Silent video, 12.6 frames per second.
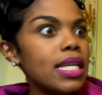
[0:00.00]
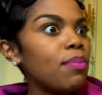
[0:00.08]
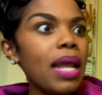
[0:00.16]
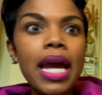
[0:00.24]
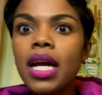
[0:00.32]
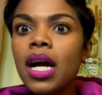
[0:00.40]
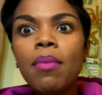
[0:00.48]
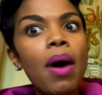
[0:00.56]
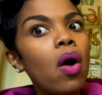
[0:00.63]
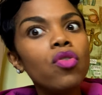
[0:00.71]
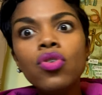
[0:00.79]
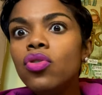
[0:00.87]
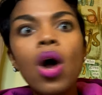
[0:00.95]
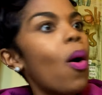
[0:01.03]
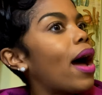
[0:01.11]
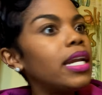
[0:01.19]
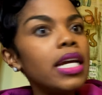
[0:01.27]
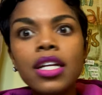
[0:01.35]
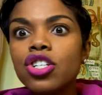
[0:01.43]
I'm like, come on, you know I
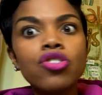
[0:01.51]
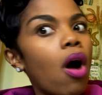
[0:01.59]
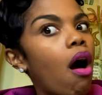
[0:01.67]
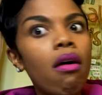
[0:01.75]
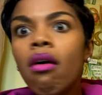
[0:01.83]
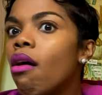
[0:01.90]
need a straw.